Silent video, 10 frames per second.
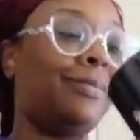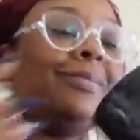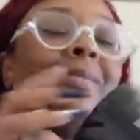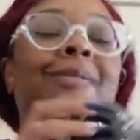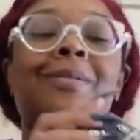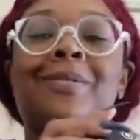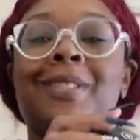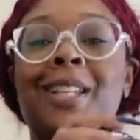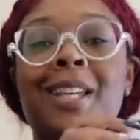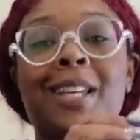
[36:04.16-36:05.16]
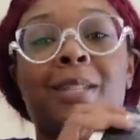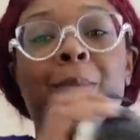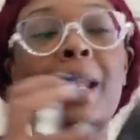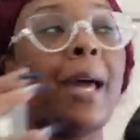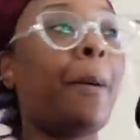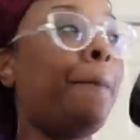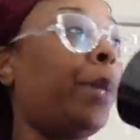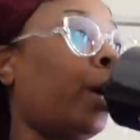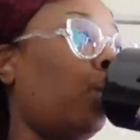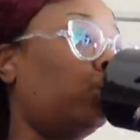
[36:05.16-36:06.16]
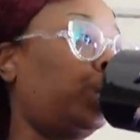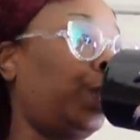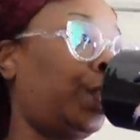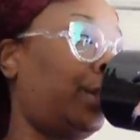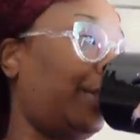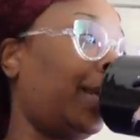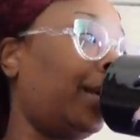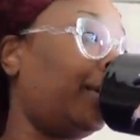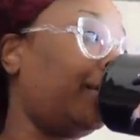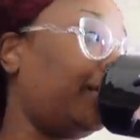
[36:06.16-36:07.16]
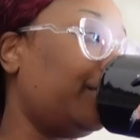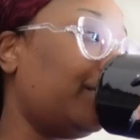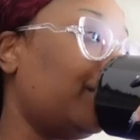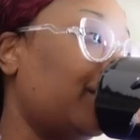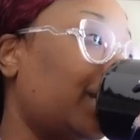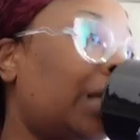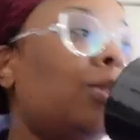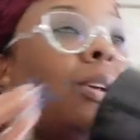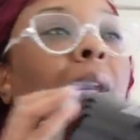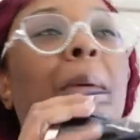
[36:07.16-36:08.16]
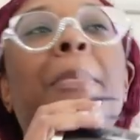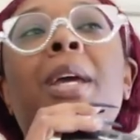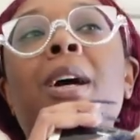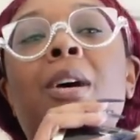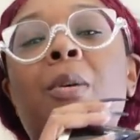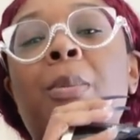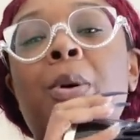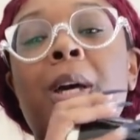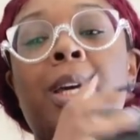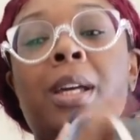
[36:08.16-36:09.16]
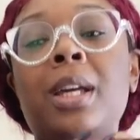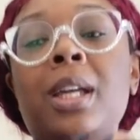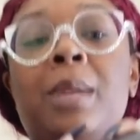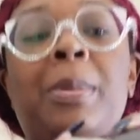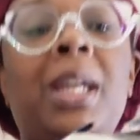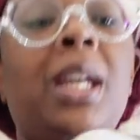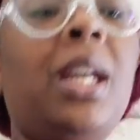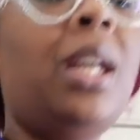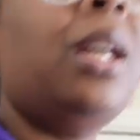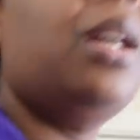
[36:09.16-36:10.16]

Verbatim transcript: Mmm. Smell like a big old sixty man. You know that big old boy? He big.